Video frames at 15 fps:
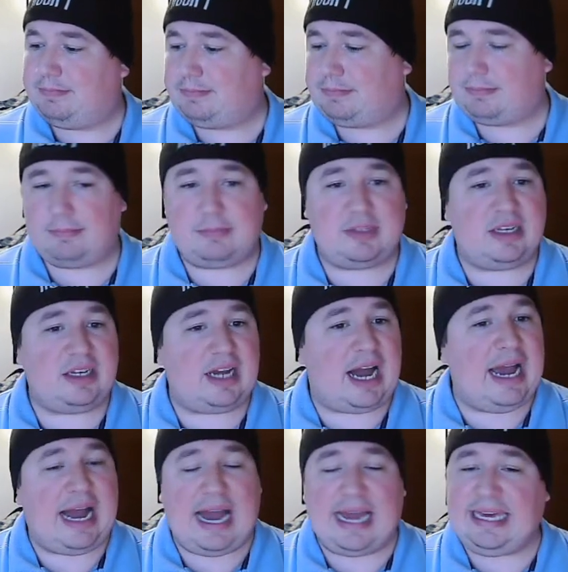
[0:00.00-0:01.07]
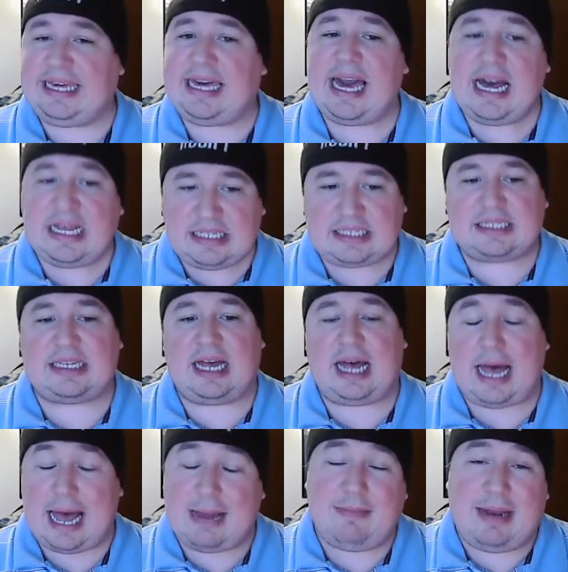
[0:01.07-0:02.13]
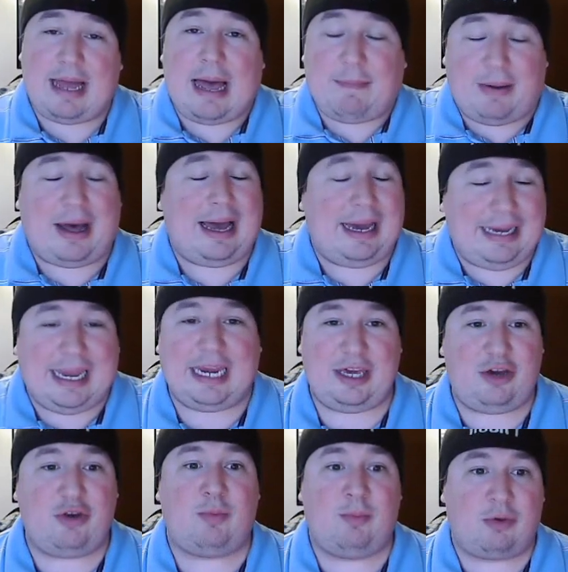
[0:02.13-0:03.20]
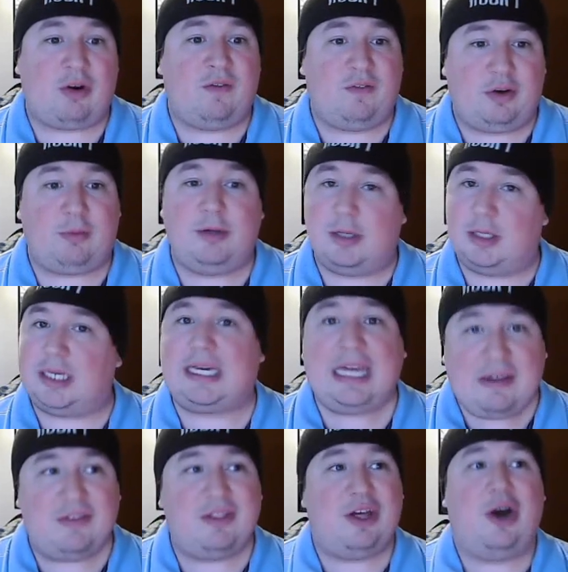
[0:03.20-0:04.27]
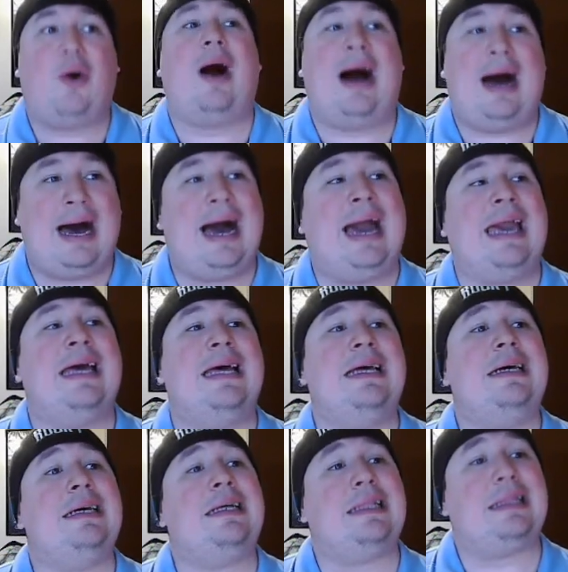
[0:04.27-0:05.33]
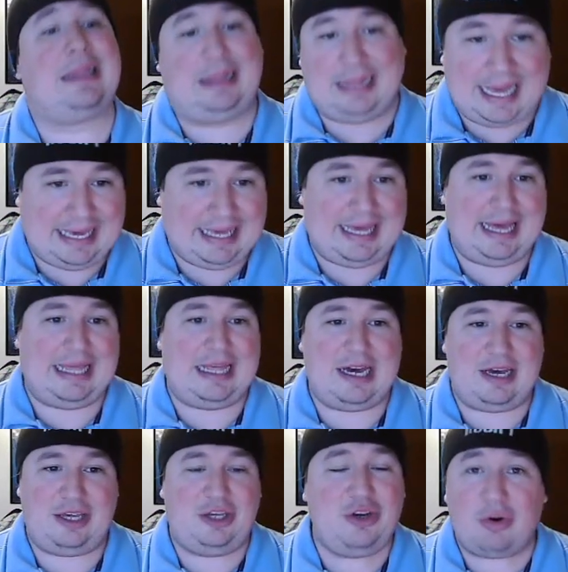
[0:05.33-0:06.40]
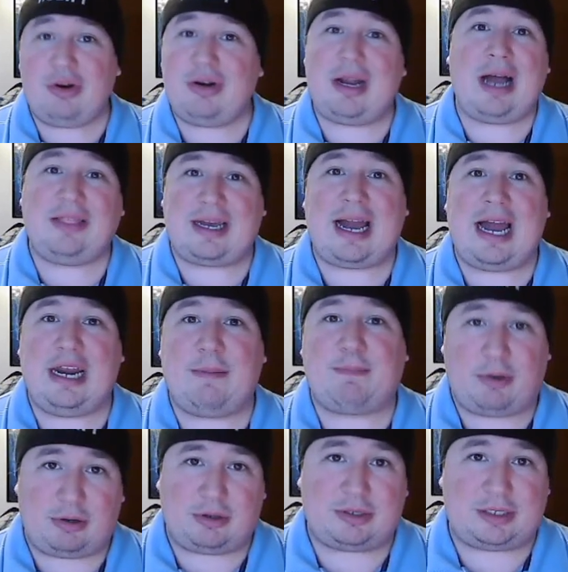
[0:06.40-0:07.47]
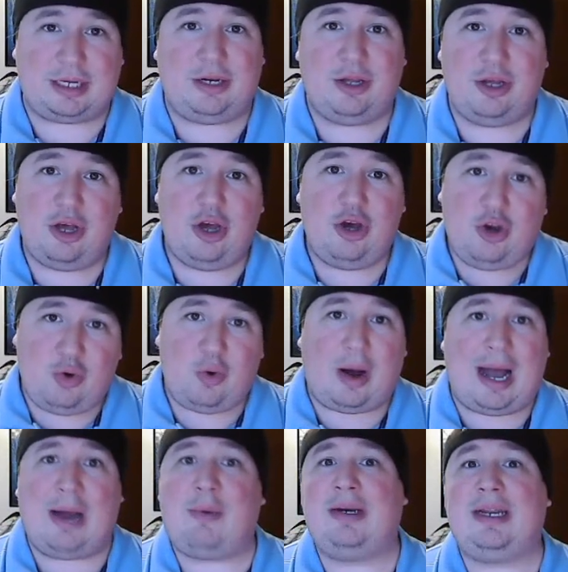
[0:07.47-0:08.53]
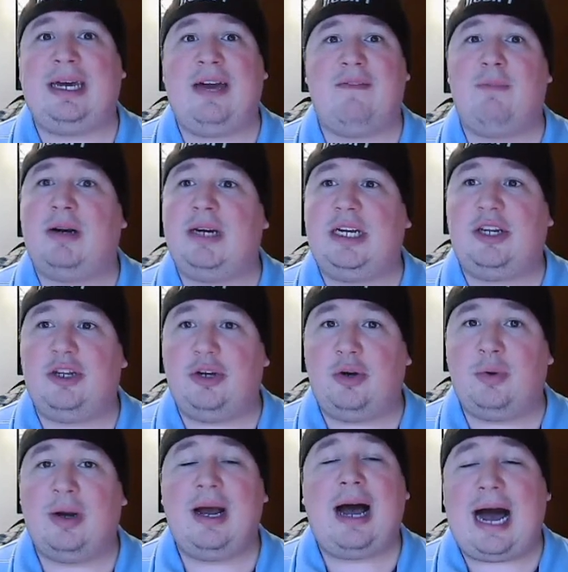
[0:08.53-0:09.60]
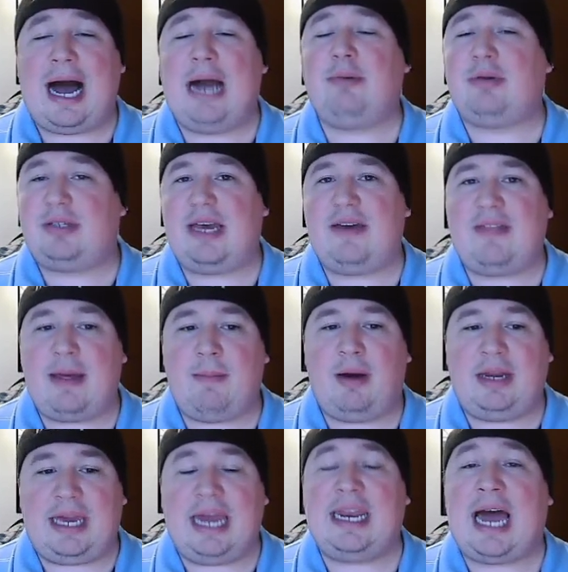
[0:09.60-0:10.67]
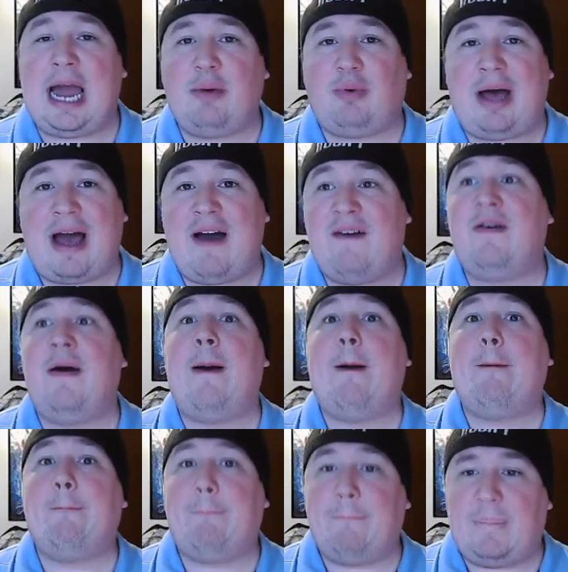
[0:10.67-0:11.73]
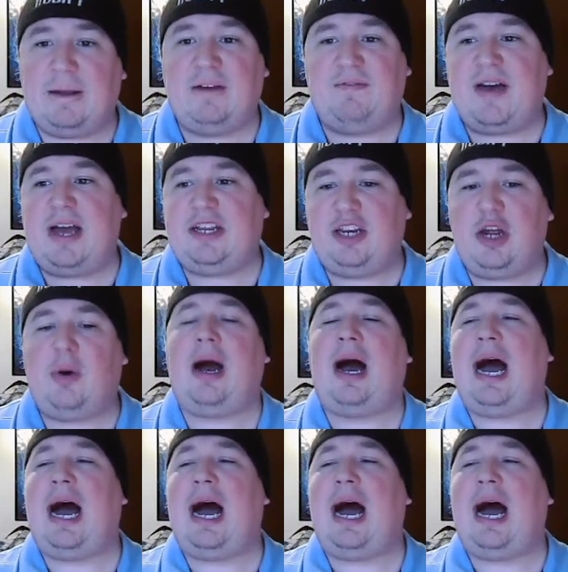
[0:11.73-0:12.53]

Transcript: I, I guess I'm not buying any more of your music, even though I like it. You're not the kind of person who I want to give money to. I will save that money, and I will have, in fact, you know what?